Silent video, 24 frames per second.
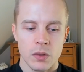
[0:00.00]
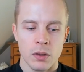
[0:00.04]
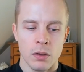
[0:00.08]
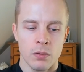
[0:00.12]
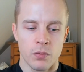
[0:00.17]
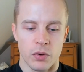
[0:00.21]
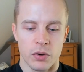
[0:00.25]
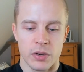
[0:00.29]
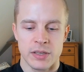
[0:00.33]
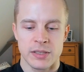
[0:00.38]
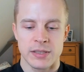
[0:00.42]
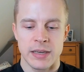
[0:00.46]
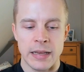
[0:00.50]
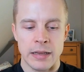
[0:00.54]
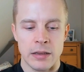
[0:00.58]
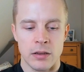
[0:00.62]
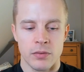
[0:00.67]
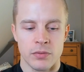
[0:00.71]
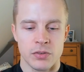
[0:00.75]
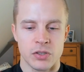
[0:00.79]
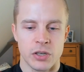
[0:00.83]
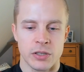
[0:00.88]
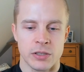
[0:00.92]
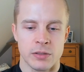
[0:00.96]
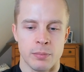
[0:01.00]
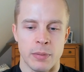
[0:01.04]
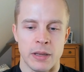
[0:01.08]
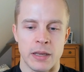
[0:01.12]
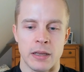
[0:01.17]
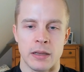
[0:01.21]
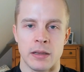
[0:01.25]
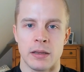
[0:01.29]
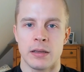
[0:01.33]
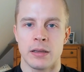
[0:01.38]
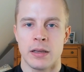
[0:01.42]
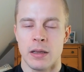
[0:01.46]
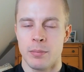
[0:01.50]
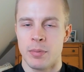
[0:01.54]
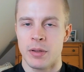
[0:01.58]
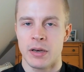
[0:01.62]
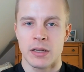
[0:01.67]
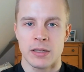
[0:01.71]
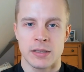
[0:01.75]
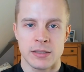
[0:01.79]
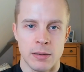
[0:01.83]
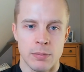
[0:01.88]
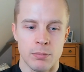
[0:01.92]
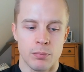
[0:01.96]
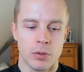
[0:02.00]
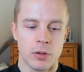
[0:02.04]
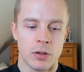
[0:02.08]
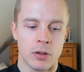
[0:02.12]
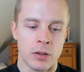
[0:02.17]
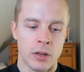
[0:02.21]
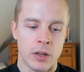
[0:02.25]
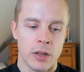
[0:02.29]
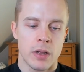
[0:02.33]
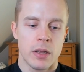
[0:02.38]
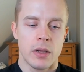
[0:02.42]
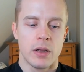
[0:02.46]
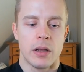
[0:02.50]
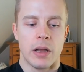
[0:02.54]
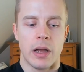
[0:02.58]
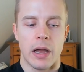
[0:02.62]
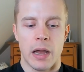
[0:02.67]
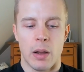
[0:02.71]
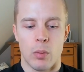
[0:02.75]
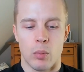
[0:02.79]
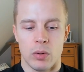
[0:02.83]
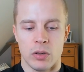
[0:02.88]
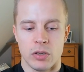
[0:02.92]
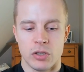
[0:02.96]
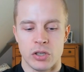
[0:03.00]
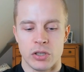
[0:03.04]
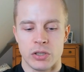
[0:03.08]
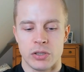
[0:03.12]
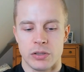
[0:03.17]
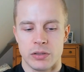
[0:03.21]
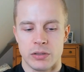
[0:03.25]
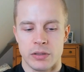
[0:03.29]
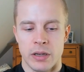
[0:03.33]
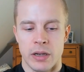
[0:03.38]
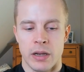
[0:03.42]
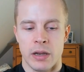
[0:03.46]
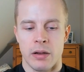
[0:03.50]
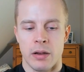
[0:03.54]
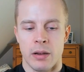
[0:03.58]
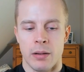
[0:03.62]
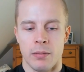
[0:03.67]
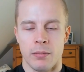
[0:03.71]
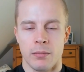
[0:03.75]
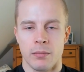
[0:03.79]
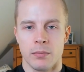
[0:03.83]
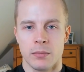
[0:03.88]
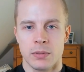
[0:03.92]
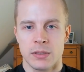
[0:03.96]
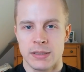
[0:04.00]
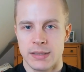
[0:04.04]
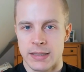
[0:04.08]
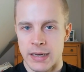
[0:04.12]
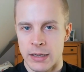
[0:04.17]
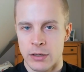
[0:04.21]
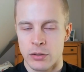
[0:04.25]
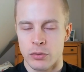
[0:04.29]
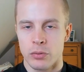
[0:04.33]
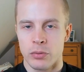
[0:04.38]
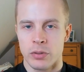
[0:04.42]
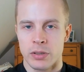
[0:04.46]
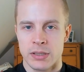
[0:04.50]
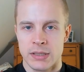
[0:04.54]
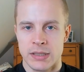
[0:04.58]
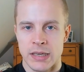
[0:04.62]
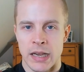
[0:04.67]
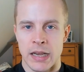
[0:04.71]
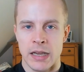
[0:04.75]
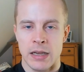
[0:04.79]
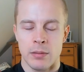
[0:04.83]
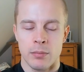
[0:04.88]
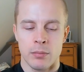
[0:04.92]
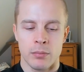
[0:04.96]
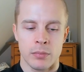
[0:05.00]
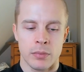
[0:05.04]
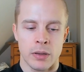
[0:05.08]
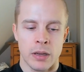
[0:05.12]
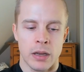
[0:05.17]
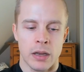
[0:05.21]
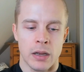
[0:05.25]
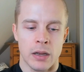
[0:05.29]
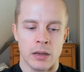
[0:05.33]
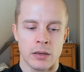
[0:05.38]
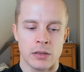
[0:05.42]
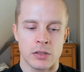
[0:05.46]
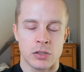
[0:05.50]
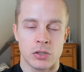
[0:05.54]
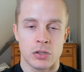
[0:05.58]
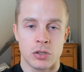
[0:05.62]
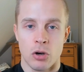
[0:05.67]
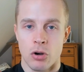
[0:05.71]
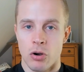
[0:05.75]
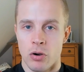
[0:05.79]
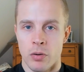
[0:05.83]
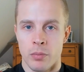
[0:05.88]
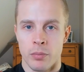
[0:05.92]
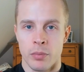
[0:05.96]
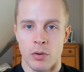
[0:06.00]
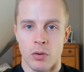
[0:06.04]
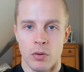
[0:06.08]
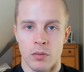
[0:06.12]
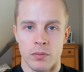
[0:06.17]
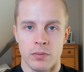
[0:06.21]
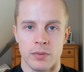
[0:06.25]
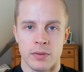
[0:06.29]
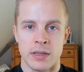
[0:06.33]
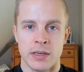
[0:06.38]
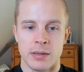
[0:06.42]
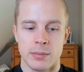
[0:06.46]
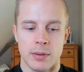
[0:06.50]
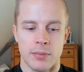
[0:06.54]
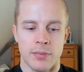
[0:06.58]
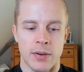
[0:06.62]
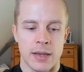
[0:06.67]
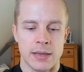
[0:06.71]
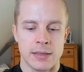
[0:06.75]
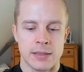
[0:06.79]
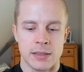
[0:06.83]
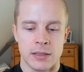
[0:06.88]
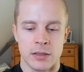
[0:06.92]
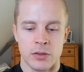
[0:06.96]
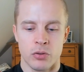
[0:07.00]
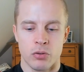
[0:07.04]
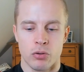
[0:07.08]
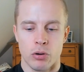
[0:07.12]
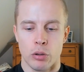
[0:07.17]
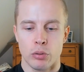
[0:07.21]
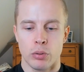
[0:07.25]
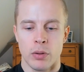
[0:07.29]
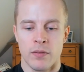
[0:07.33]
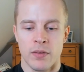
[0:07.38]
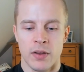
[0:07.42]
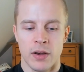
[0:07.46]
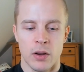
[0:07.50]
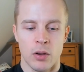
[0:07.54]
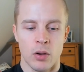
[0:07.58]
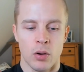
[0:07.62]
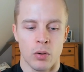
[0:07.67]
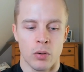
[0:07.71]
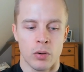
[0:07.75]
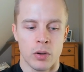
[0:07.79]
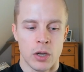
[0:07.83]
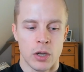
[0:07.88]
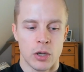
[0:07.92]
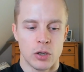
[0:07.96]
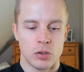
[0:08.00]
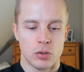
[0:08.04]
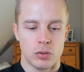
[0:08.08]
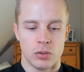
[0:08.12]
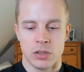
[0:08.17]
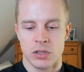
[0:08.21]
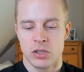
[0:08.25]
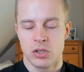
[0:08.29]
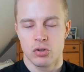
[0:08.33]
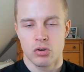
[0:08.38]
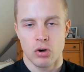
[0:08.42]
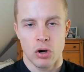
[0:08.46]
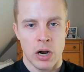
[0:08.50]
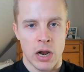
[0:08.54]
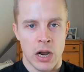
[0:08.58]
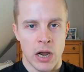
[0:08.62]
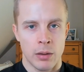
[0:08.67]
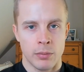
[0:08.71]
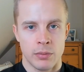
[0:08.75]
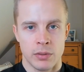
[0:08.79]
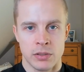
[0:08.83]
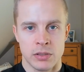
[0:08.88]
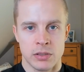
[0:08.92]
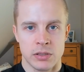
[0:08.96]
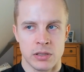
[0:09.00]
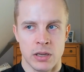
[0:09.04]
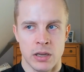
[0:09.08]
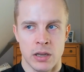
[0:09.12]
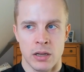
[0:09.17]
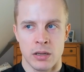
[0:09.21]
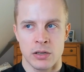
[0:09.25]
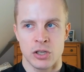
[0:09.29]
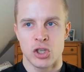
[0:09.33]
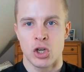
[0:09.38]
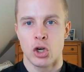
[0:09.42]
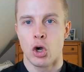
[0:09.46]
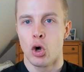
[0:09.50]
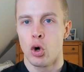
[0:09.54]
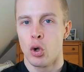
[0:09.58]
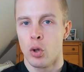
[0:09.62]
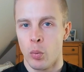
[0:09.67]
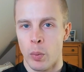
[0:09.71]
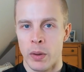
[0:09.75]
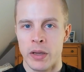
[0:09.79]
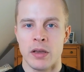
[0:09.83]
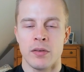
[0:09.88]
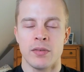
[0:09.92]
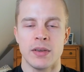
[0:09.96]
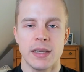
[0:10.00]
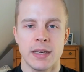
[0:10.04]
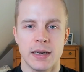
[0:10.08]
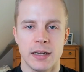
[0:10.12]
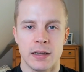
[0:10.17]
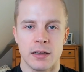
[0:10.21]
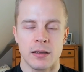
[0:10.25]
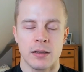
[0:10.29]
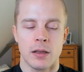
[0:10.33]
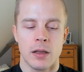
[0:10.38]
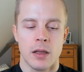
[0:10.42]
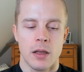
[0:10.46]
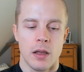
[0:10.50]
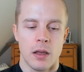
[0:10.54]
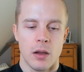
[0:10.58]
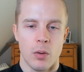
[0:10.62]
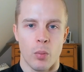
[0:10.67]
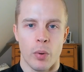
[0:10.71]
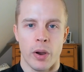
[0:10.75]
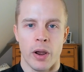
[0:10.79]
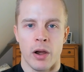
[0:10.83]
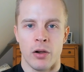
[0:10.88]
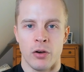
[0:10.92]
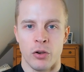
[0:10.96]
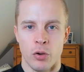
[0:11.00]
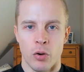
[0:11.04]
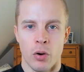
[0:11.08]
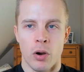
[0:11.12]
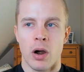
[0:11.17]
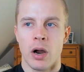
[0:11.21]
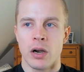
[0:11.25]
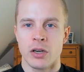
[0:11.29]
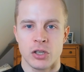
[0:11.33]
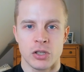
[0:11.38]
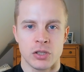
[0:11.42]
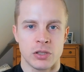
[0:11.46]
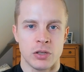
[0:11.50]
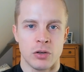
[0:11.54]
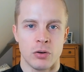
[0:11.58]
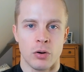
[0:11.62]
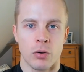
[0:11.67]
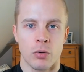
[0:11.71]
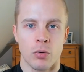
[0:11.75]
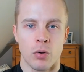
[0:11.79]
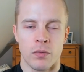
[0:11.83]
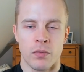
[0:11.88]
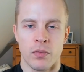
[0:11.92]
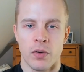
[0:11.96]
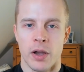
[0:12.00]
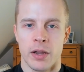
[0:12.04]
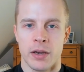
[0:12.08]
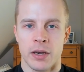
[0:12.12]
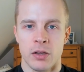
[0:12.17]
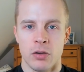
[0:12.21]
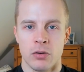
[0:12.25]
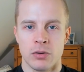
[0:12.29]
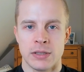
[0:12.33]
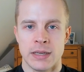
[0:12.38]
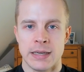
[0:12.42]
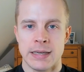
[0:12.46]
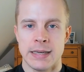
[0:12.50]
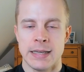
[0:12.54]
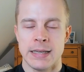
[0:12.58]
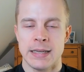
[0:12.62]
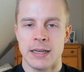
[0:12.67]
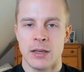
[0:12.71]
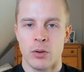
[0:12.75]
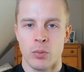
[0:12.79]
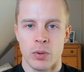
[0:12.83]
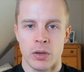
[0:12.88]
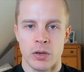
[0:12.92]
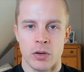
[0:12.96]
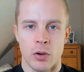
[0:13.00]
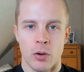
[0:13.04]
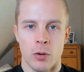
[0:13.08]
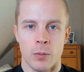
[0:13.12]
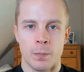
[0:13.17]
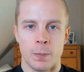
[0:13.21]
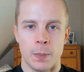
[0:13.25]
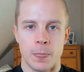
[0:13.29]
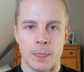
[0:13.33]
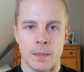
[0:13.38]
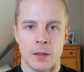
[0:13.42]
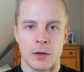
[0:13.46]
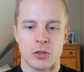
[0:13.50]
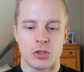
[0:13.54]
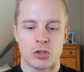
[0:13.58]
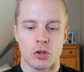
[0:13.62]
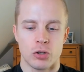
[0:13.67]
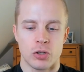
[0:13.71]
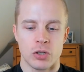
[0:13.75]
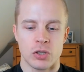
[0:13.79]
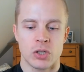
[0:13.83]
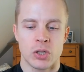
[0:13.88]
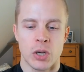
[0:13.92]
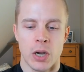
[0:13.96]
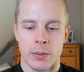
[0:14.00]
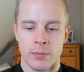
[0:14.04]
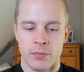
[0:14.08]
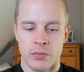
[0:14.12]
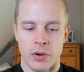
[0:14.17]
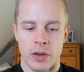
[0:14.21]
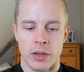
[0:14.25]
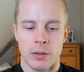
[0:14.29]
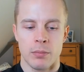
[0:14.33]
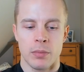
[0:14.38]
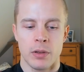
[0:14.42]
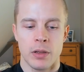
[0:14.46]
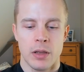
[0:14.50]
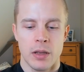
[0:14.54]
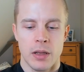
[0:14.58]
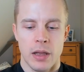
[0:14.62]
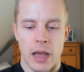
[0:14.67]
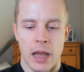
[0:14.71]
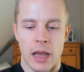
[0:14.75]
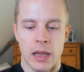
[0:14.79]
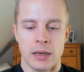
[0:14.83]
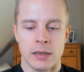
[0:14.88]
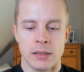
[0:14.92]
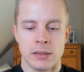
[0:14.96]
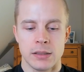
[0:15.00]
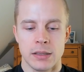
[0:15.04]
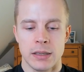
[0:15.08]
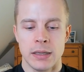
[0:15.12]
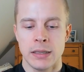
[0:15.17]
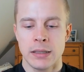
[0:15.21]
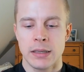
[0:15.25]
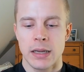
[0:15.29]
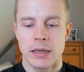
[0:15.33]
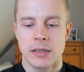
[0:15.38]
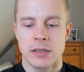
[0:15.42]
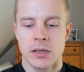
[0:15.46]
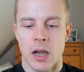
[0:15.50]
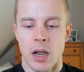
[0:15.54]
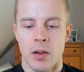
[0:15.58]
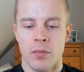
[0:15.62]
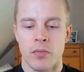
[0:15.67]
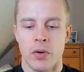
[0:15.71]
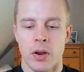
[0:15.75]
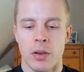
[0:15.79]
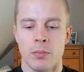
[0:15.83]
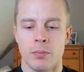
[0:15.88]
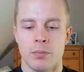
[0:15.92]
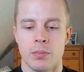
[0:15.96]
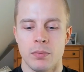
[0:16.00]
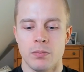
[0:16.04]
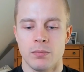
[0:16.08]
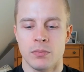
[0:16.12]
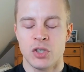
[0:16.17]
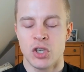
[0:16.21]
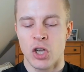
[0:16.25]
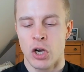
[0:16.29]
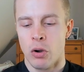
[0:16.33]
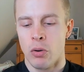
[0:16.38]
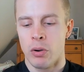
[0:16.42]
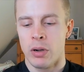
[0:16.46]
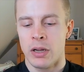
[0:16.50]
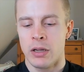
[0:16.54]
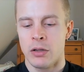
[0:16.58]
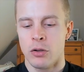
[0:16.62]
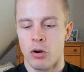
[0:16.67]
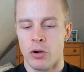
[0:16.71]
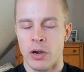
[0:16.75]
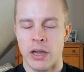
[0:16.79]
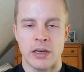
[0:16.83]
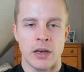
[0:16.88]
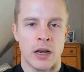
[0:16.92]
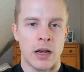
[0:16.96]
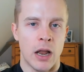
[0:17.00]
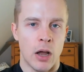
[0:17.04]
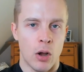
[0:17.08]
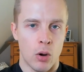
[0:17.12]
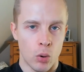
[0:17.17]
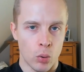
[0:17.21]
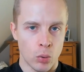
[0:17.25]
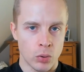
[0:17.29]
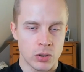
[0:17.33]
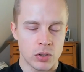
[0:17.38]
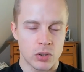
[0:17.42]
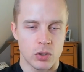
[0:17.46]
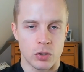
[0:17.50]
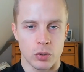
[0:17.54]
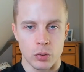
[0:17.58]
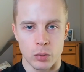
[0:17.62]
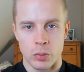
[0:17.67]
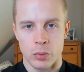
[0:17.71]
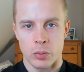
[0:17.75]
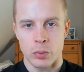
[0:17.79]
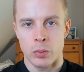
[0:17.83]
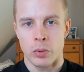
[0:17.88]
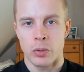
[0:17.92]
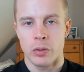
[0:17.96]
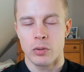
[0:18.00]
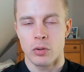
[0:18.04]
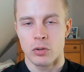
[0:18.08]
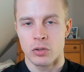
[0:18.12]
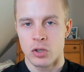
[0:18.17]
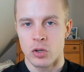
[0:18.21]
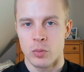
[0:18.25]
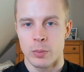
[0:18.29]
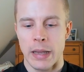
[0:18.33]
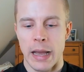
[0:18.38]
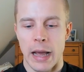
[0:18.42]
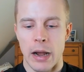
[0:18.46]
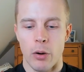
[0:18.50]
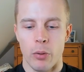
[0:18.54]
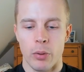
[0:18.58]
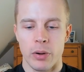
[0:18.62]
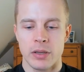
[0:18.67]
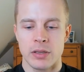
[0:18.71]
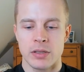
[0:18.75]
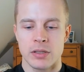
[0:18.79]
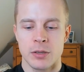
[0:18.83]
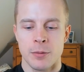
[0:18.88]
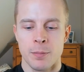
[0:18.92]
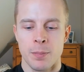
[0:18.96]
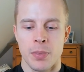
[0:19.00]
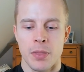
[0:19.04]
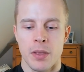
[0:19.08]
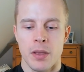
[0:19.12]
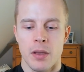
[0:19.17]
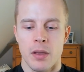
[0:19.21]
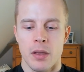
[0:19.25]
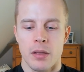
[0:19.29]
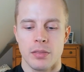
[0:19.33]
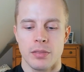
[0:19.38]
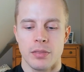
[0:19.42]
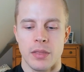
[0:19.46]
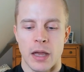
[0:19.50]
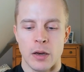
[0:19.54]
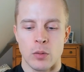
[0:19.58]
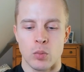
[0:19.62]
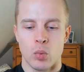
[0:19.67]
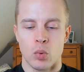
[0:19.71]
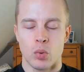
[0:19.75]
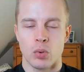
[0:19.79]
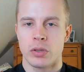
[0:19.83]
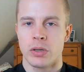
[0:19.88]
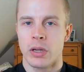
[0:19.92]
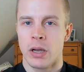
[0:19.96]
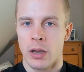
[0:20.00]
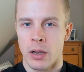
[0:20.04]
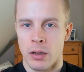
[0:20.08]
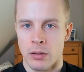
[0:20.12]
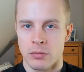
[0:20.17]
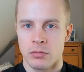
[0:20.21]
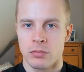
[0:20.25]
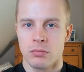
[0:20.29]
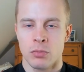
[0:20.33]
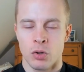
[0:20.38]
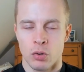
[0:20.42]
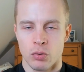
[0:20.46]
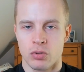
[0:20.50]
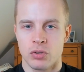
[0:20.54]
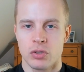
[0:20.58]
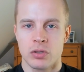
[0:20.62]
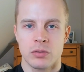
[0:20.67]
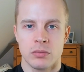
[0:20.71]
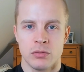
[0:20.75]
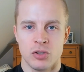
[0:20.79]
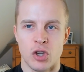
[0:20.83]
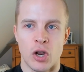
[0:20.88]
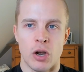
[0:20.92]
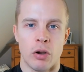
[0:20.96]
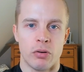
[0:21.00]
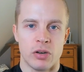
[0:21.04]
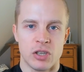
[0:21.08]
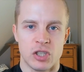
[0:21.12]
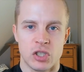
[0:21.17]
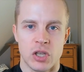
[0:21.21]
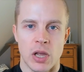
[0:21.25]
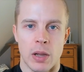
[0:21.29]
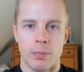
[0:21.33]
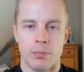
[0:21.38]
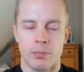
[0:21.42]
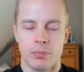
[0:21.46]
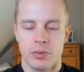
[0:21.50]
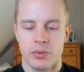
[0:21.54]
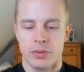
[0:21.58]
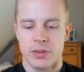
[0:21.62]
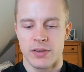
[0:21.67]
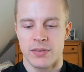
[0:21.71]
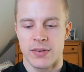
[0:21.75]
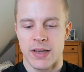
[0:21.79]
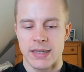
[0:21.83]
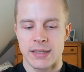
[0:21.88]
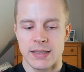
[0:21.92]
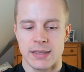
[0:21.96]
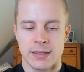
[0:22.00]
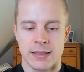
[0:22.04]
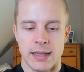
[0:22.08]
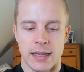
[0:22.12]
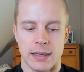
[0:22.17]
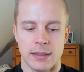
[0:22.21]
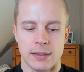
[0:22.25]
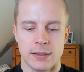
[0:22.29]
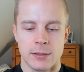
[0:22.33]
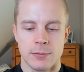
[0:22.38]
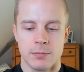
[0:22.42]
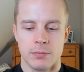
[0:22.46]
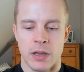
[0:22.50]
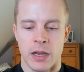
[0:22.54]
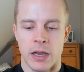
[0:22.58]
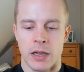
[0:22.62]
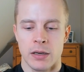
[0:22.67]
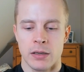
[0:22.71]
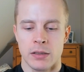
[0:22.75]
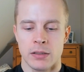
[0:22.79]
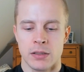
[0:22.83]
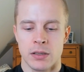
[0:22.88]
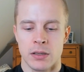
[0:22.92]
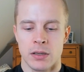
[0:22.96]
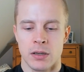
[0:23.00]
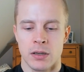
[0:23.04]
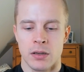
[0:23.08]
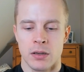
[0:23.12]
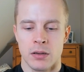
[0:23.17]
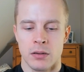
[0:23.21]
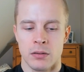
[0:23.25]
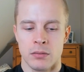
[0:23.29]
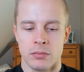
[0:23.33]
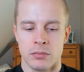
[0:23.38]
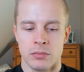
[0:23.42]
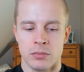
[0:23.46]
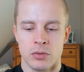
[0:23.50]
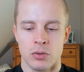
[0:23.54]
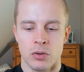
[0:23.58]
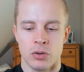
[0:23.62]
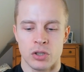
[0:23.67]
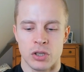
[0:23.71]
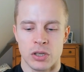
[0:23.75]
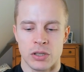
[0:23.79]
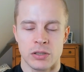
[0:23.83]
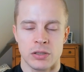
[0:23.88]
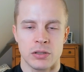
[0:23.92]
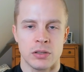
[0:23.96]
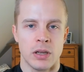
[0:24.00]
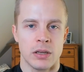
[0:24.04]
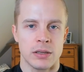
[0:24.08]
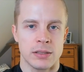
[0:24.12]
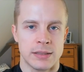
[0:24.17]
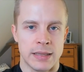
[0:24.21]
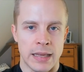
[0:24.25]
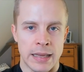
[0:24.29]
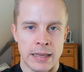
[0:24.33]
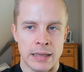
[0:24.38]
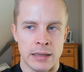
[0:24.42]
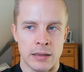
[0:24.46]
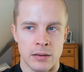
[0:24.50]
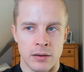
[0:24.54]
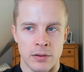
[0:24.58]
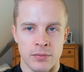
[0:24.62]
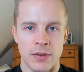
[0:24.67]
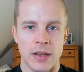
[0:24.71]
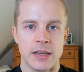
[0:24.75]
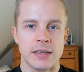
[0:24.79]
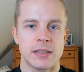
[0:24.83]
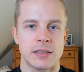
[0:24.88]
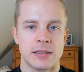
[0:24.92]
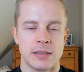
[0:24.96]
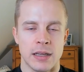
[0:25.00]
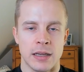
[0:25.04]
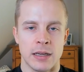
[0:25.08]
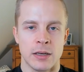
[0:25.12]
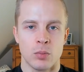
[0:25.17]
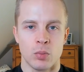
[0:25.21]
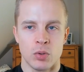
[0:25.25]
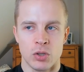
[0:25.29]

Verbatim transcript: for the sake of just making keeping it simple, uh, we'll just um, stick to the same uh, term of intermittent fasting throughout the video to describe this uh, general way of eating, where you are just you know confining your daily eating window in a certain time frame, and in that time frame, generally you're not allowed to consume calories that would uh, you know generally stop the fasted state, and uh, you're just yeah staying in a fasted state, which